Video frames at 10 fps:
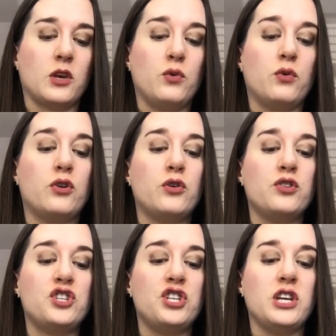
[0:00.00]

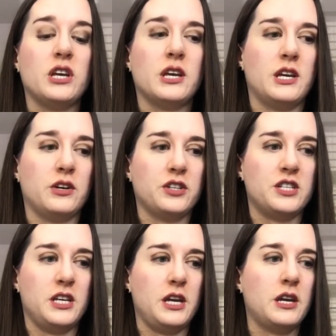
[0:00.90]
Gucci
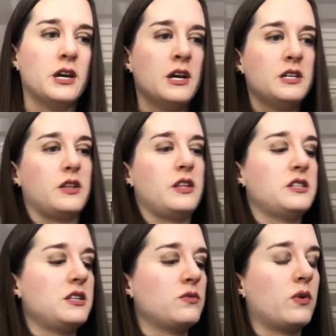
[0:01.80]
Guilty. So
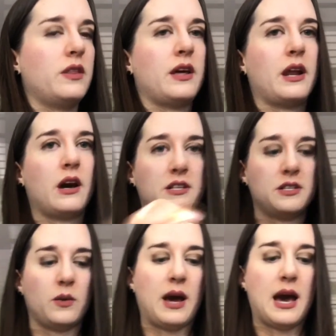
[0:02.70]
this is one that I
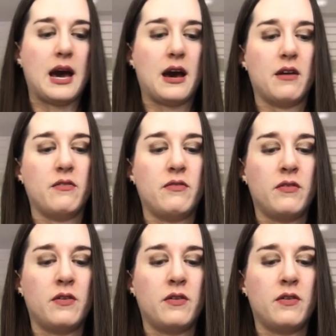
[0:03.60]
also have